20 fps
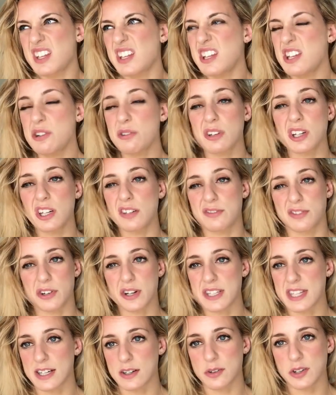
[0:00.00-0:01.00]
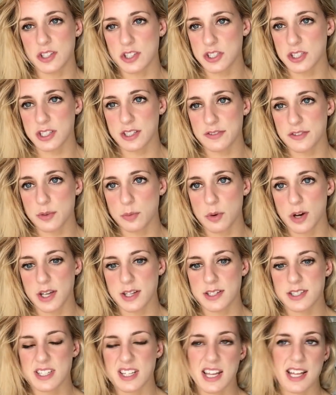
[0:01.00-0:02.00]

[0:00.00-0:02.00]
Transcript: You can avoid that question if you want.